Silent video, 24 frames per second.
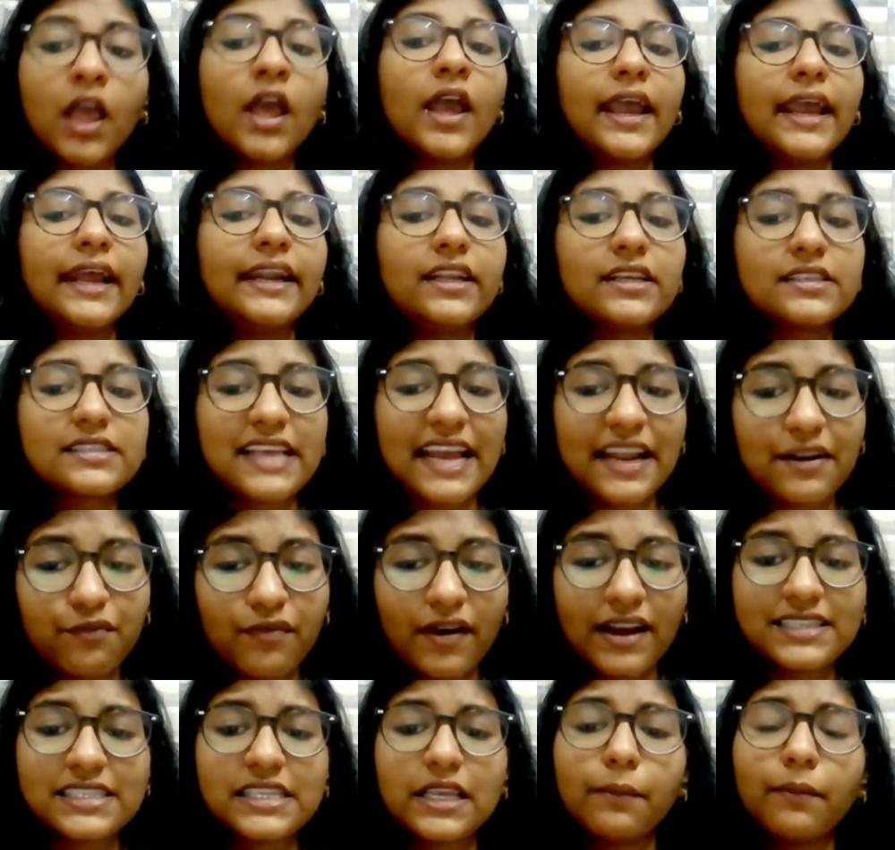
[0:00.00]
It is
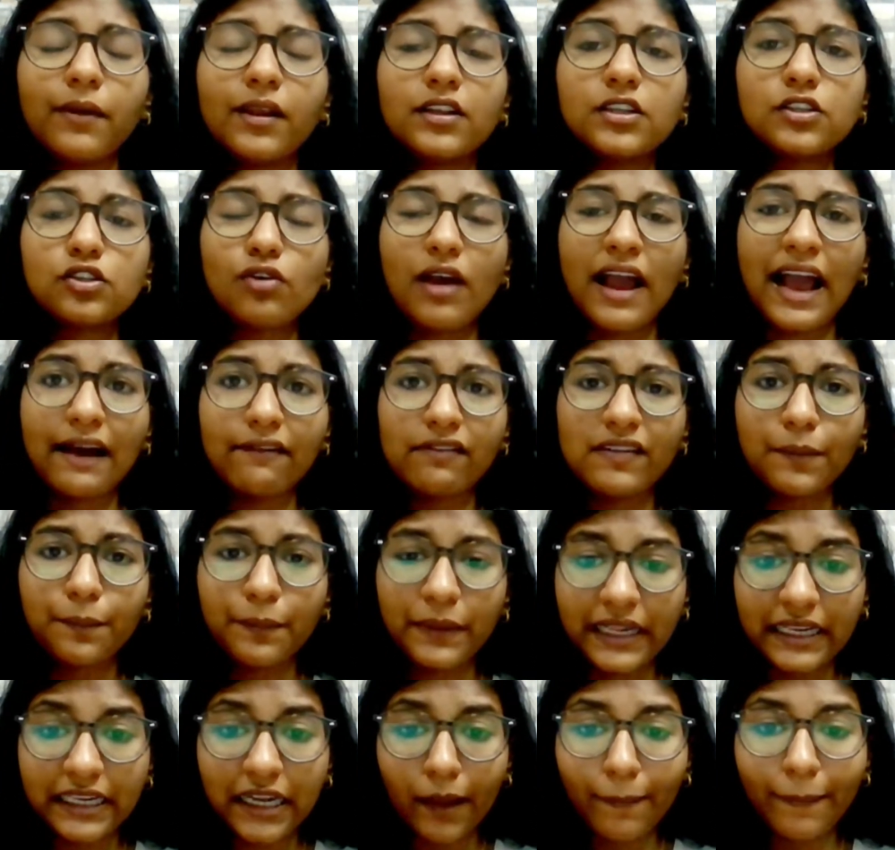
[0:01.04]
advisable to have a
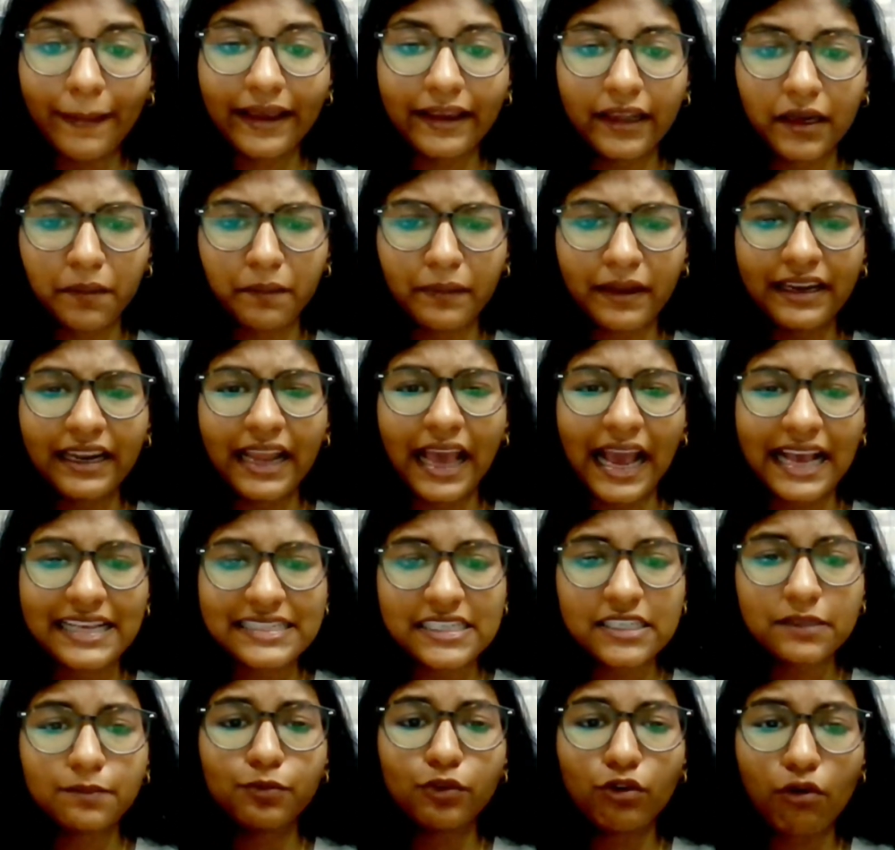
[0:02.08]
prenup agreement as
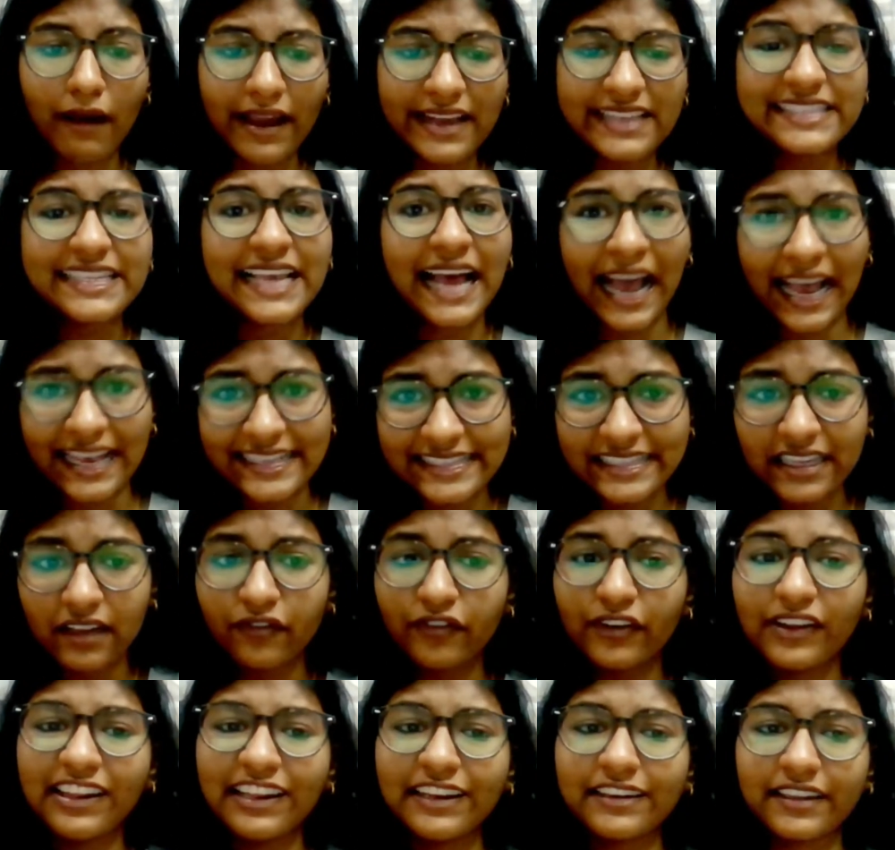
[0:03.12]
it provides
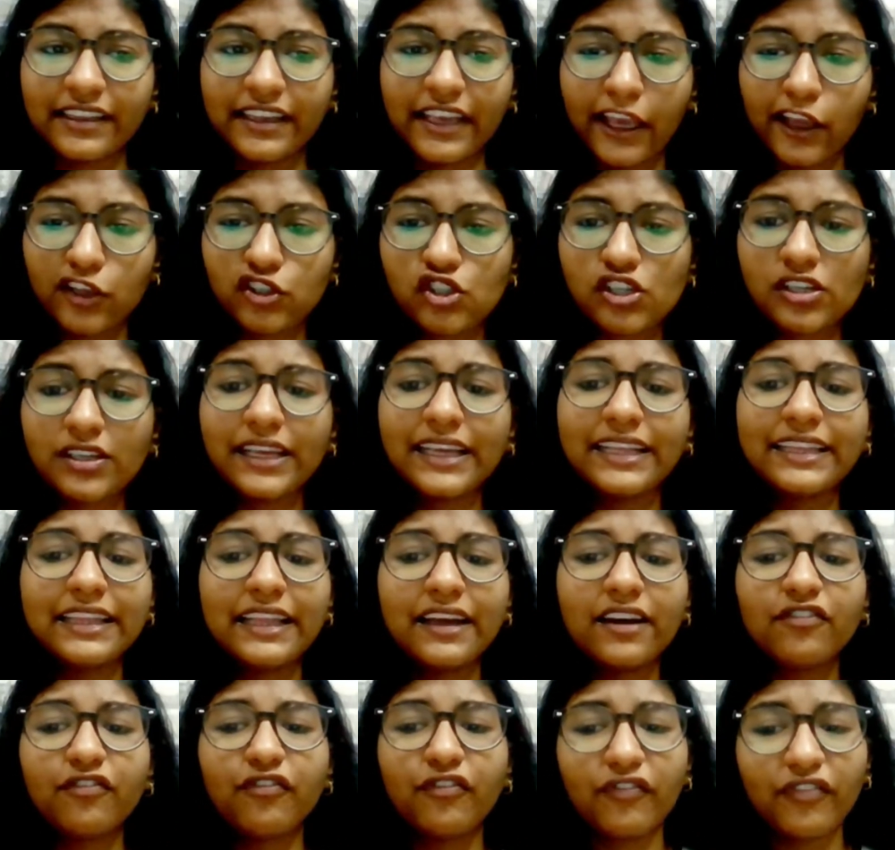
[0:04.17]
hassle-free litigation in
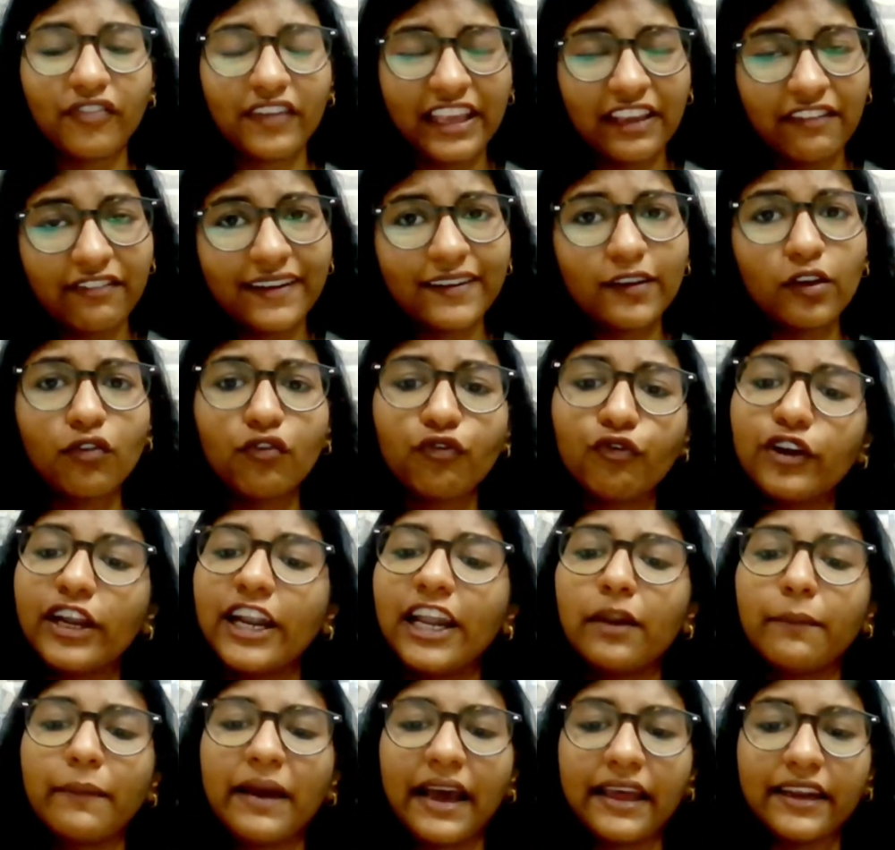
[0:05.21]
the event of
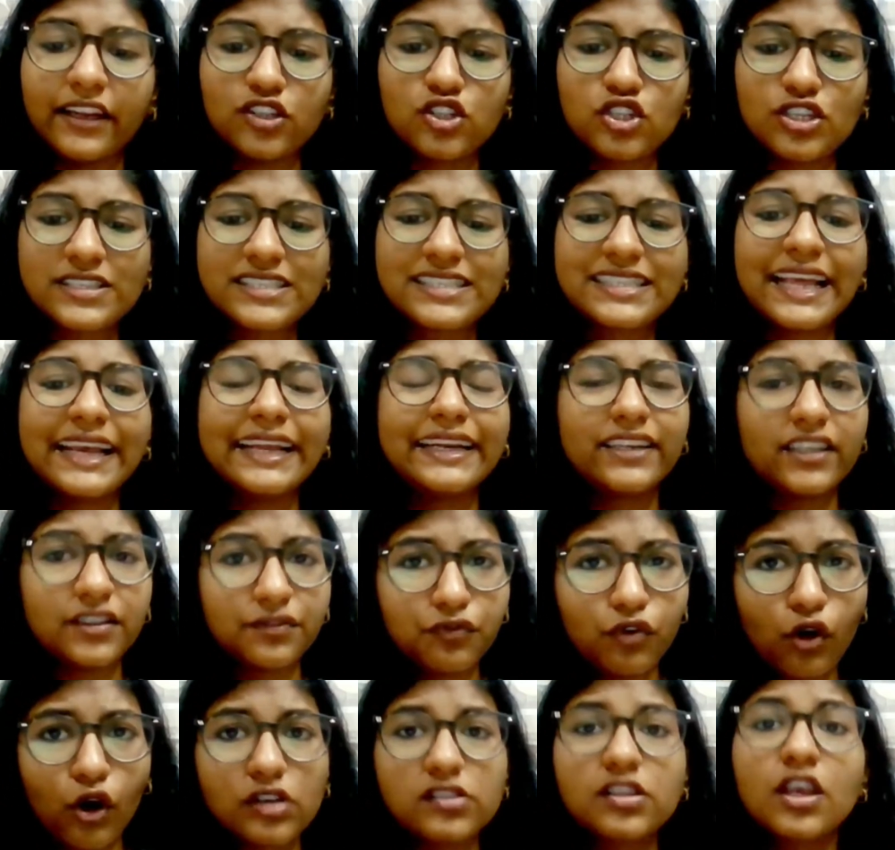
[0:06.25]
failed marriages like
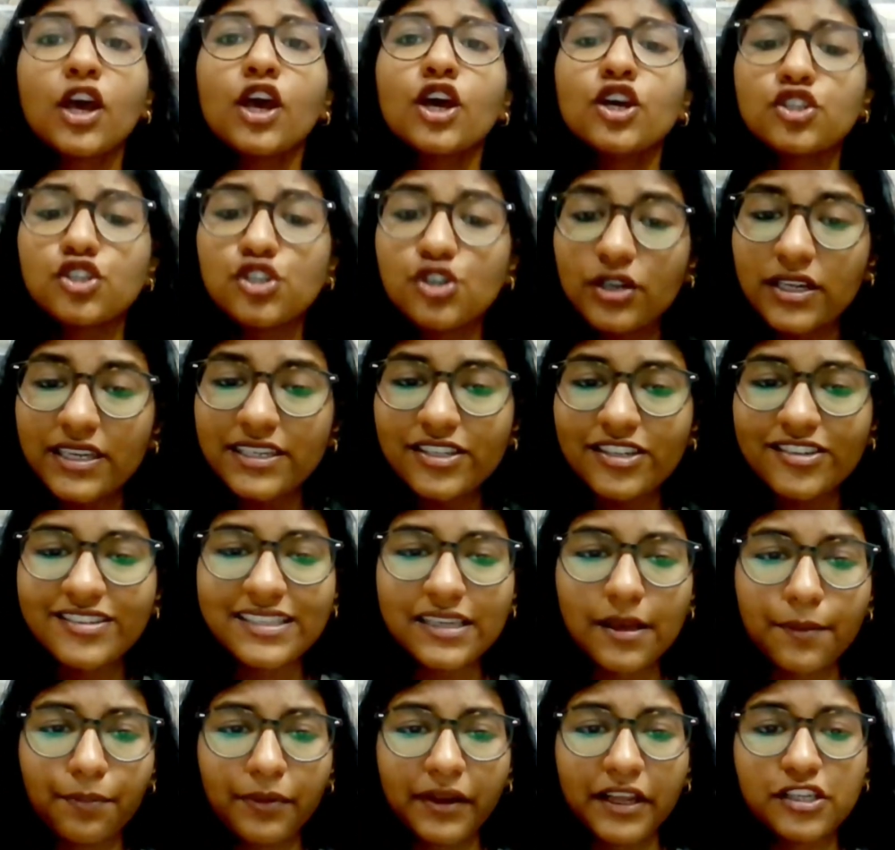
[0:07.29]
divorce, judicial
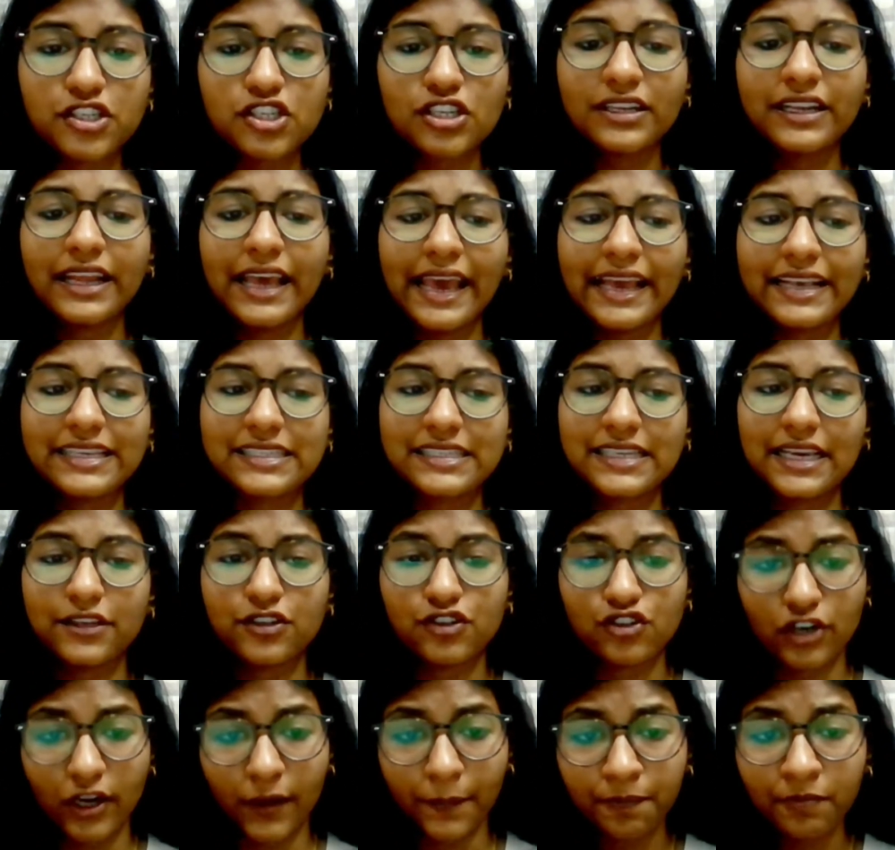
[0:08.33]
separation,
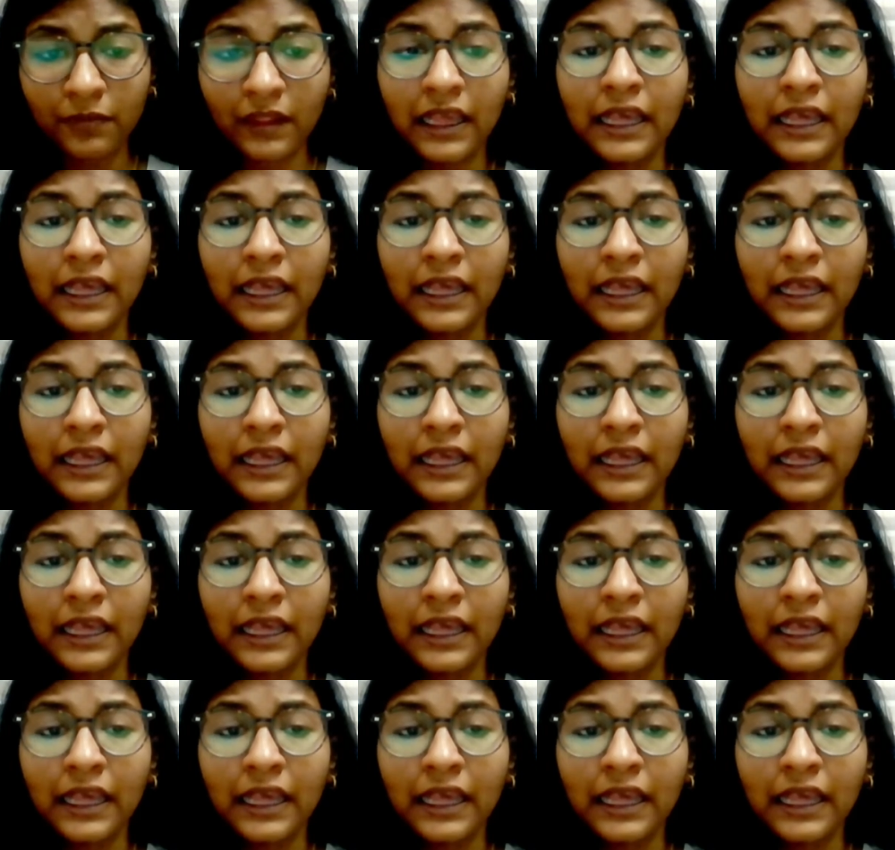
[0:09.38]
etc.